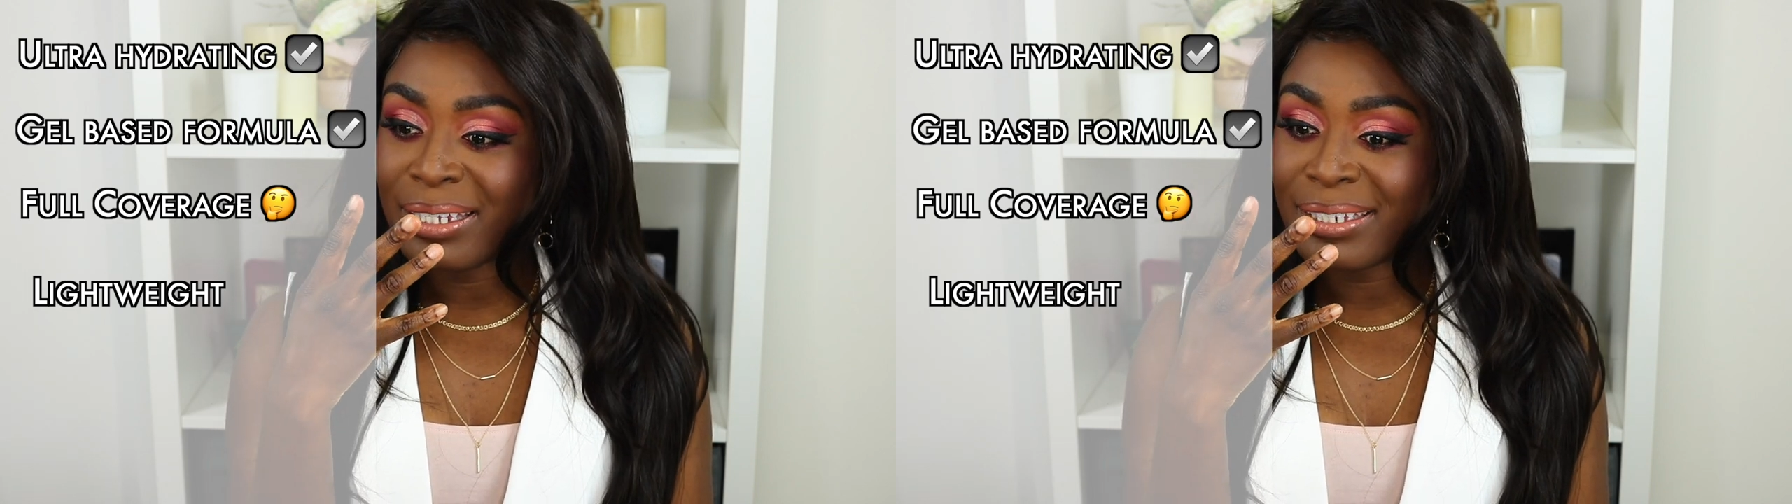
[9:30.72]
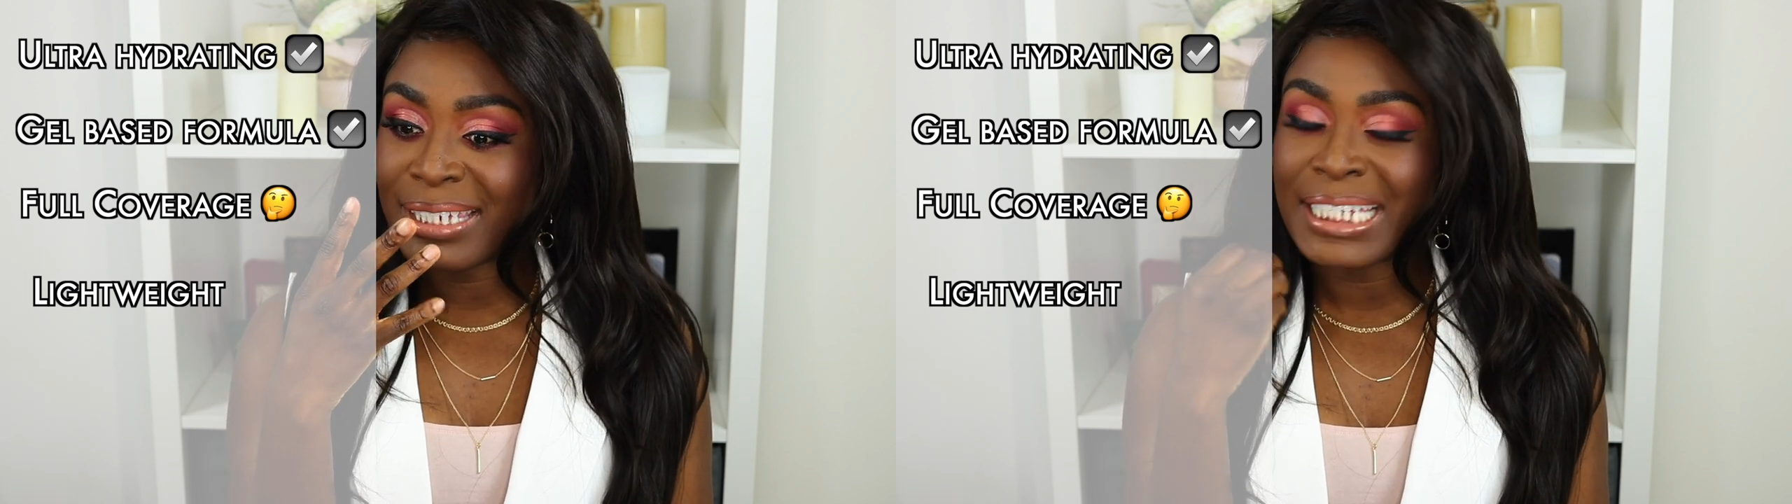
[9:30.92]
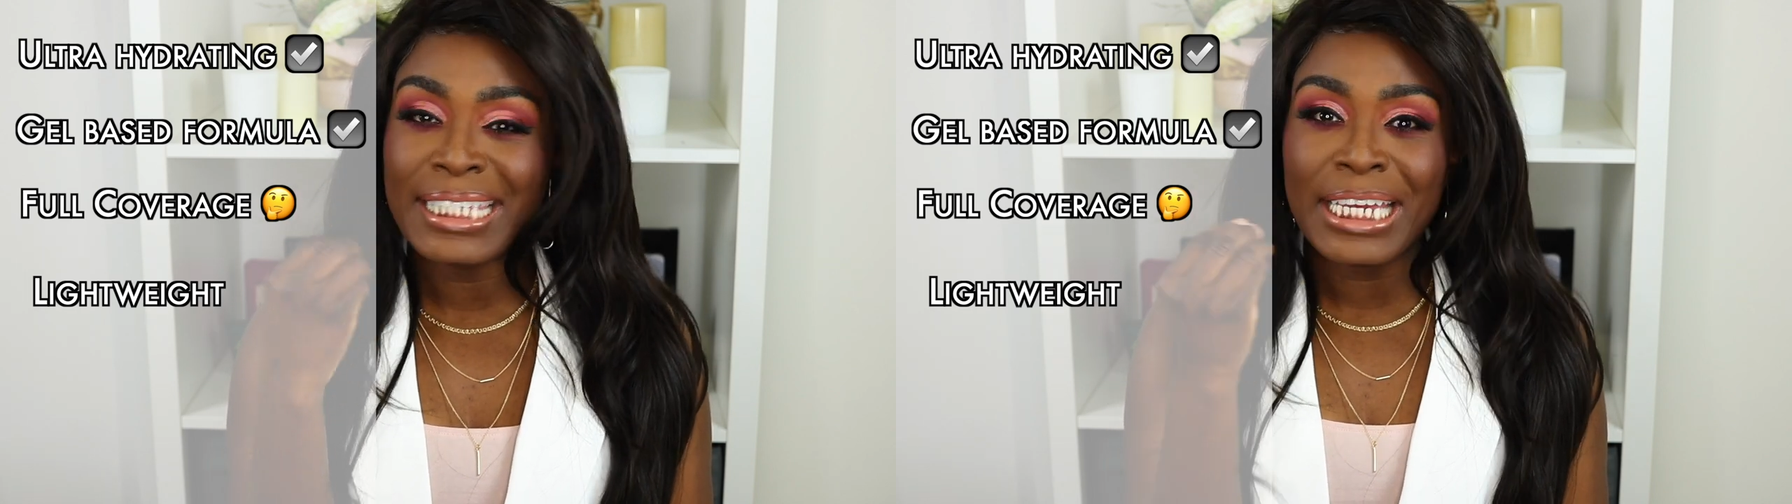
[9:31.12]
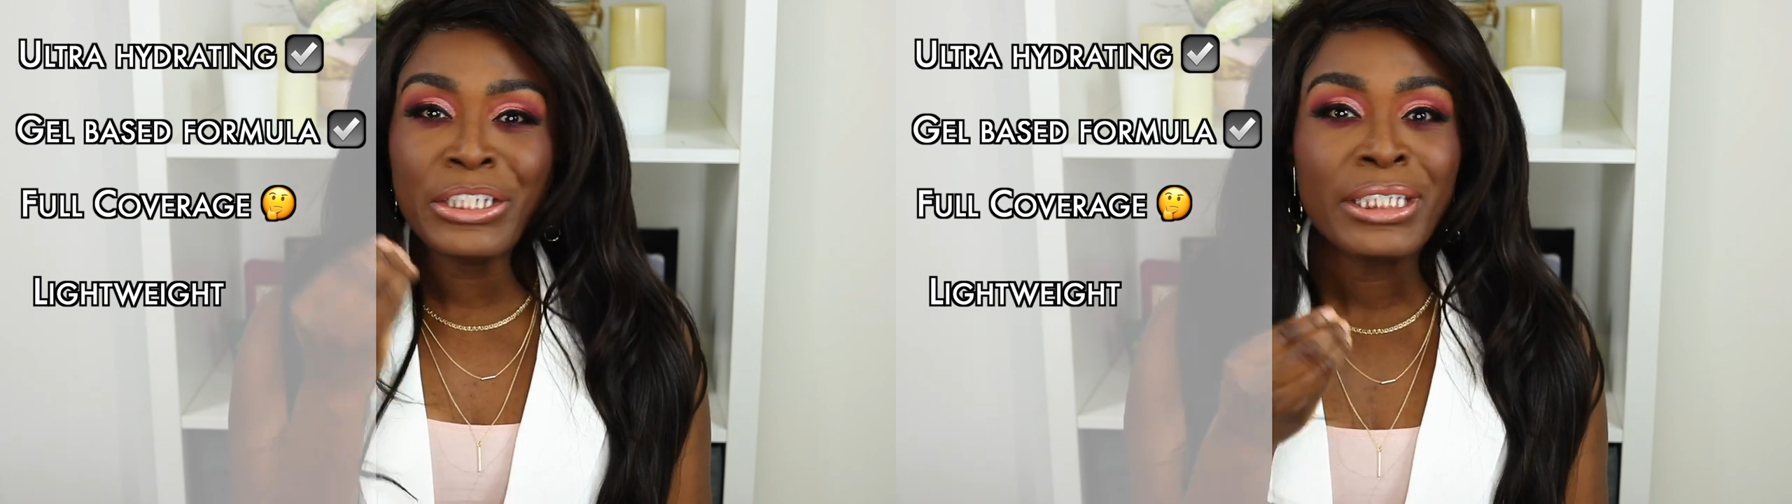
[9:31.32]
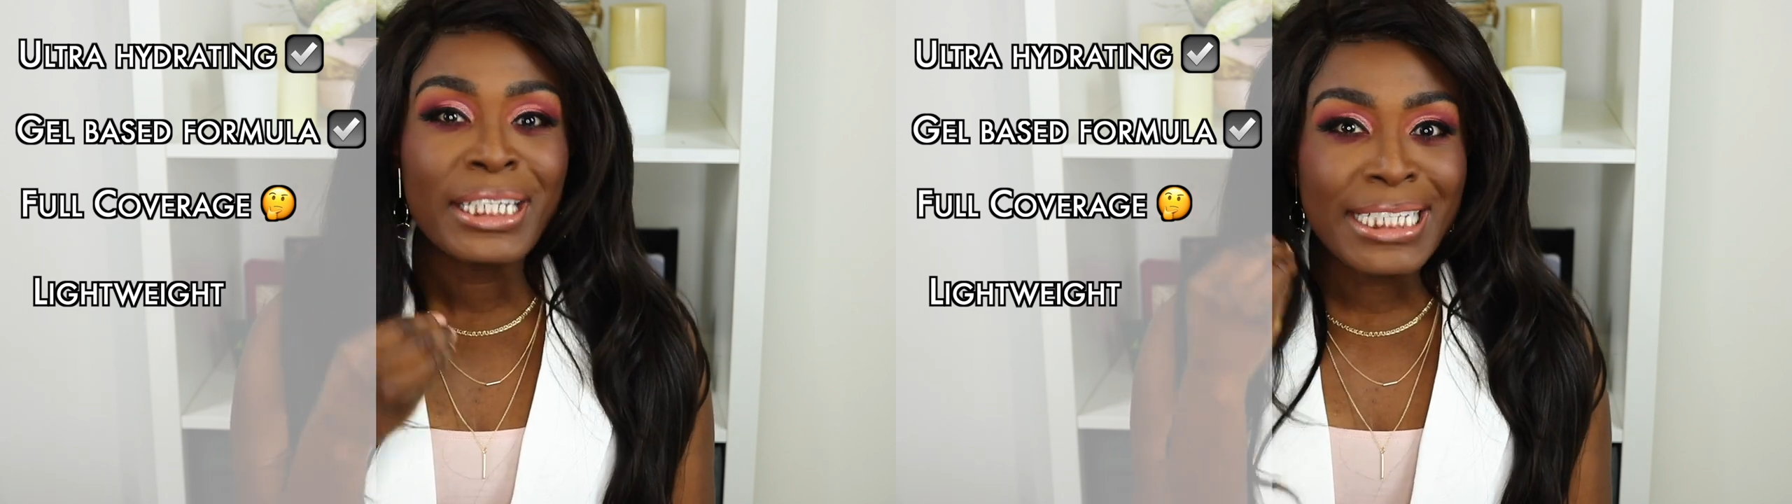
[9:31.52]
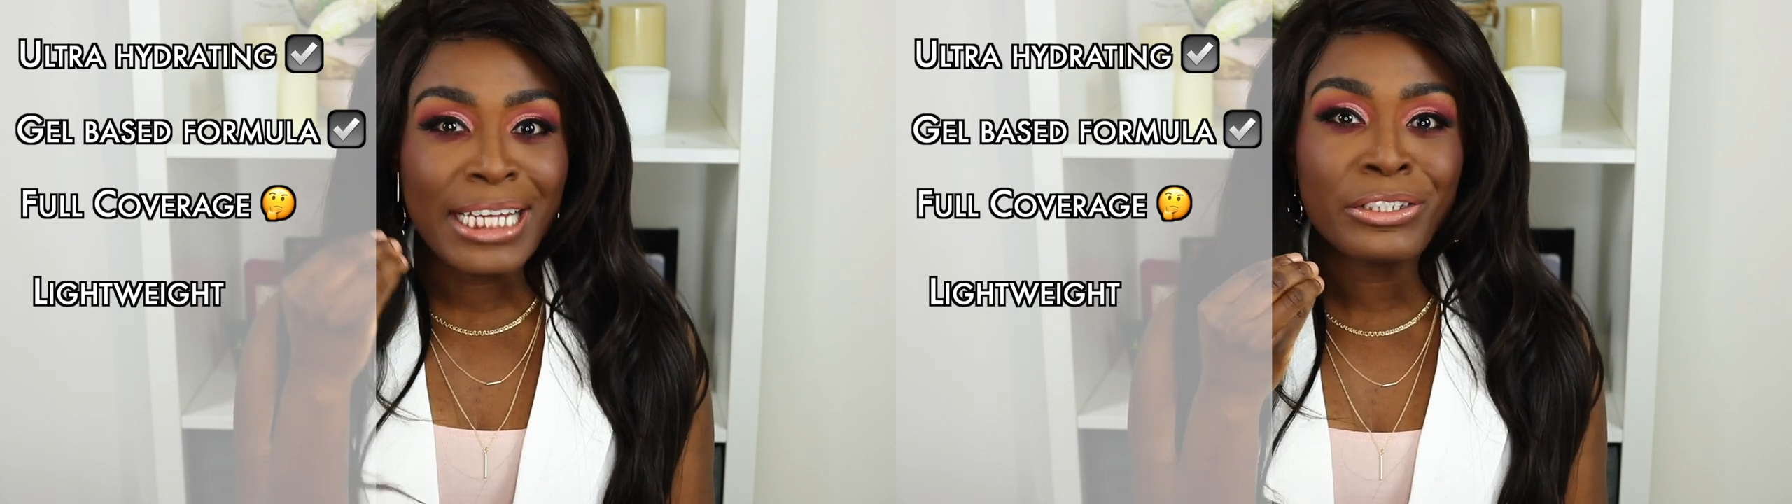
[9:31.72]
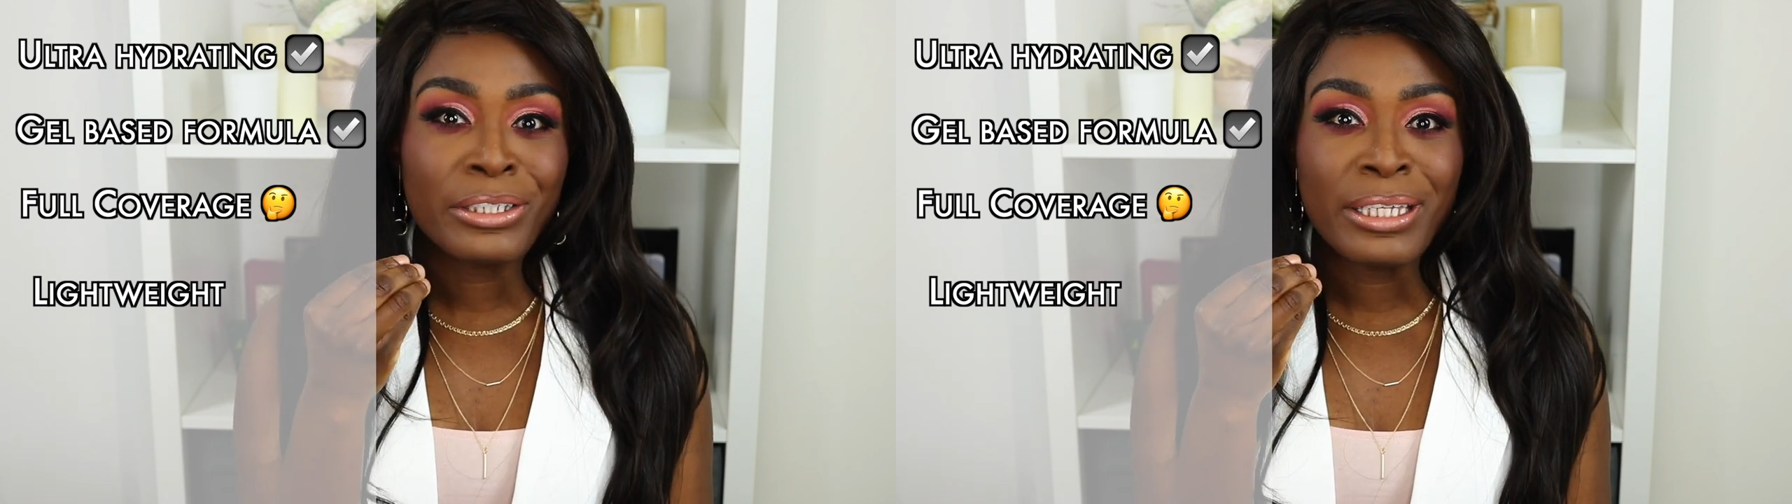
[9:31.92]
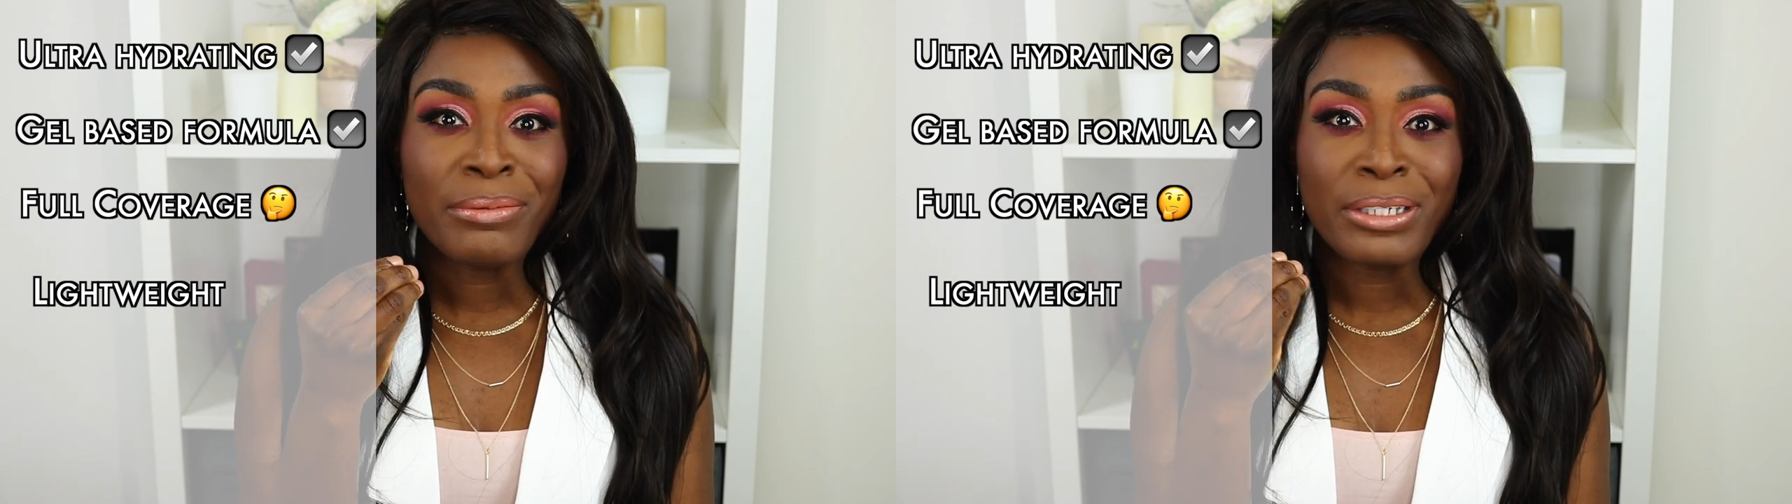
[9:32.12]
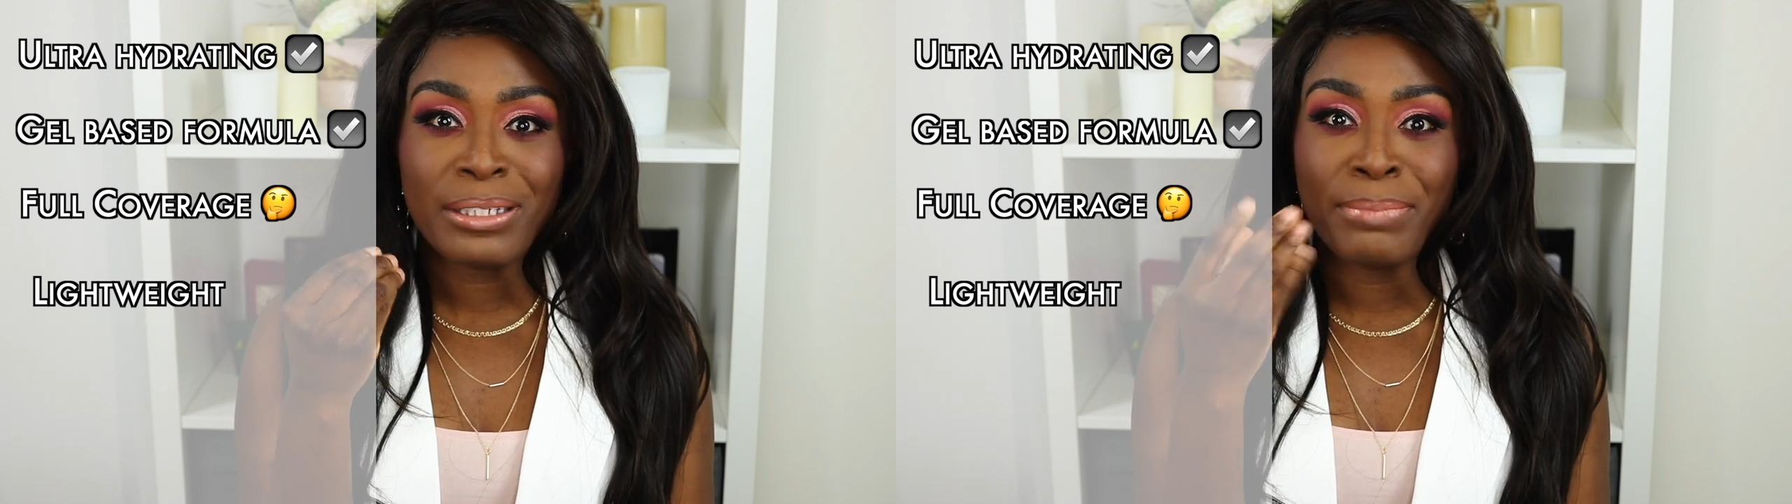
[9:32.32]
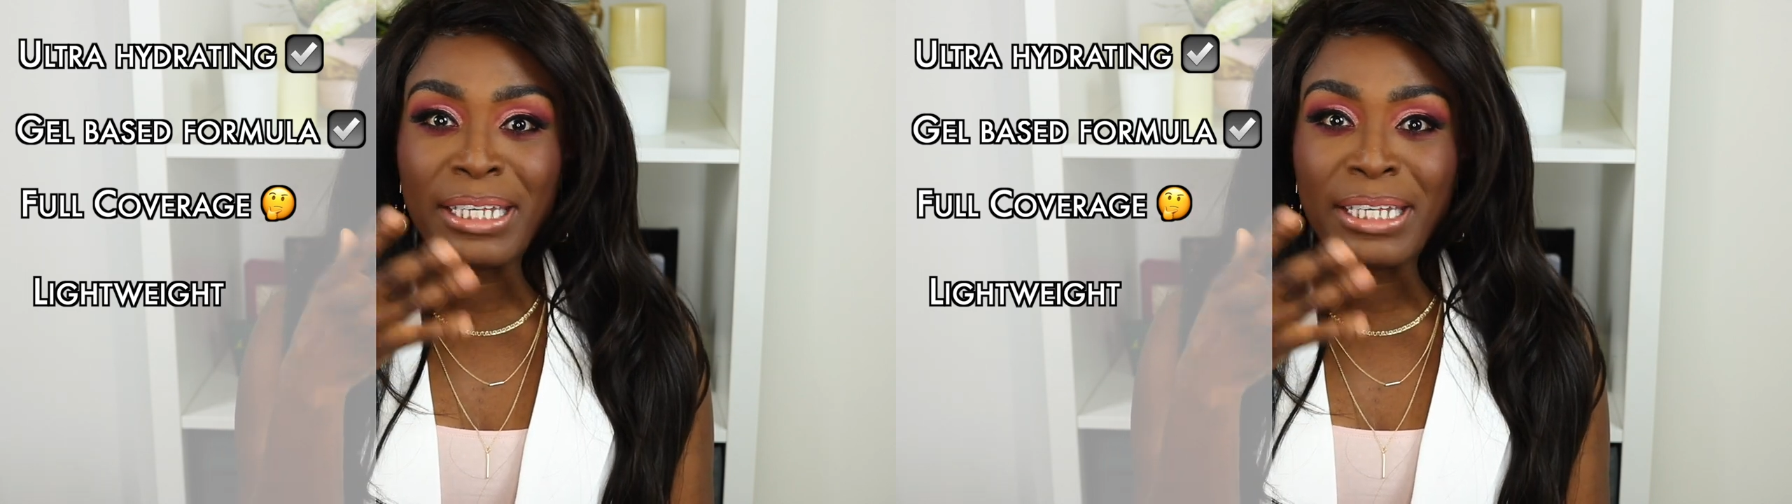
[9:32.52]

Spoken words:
sensation attached to them just